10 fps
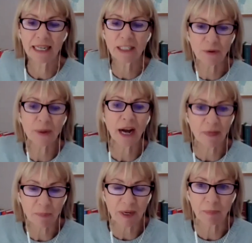interviewing
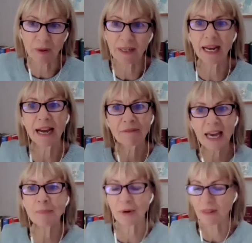other people, and I have
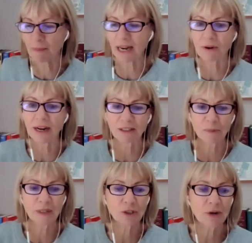their book in the background.
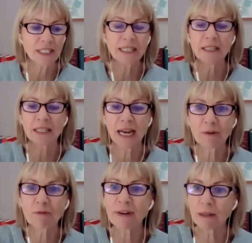But Tracey doesn't have
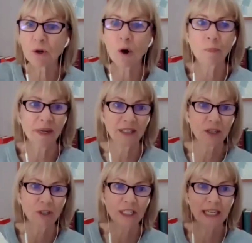a real copy,
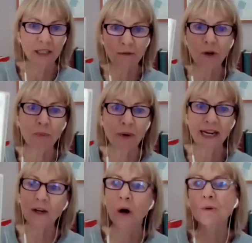so she said, "I've got to bring
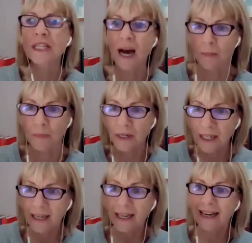it and hold it up."
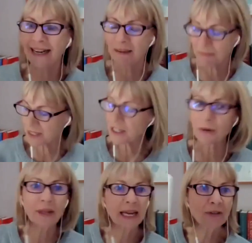Um,
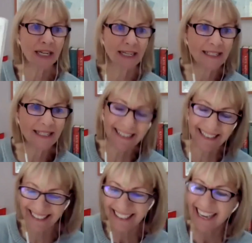so here it is, an
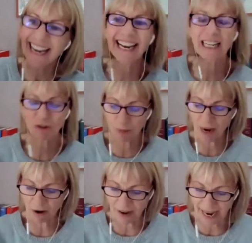extra
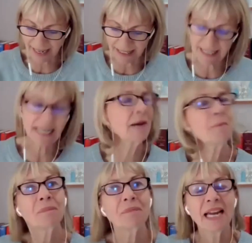pair of hands.
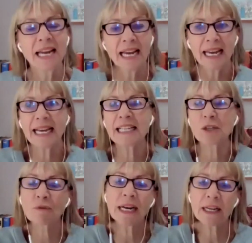Um, it's
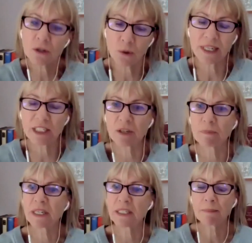a really good question
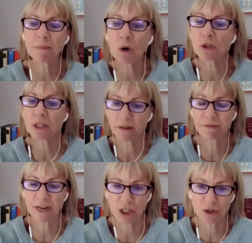because I'm not a
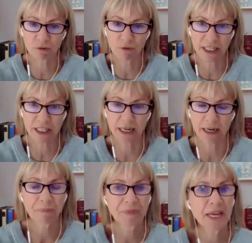confessional writer,
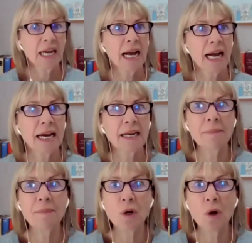and
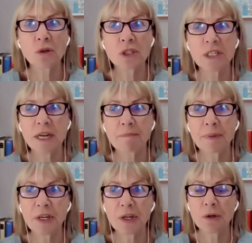I'm not
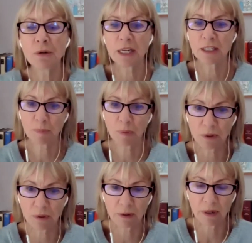somebody who does put
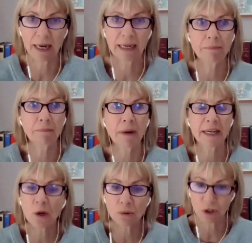uh, my
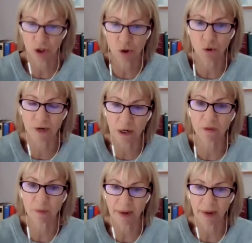own story on the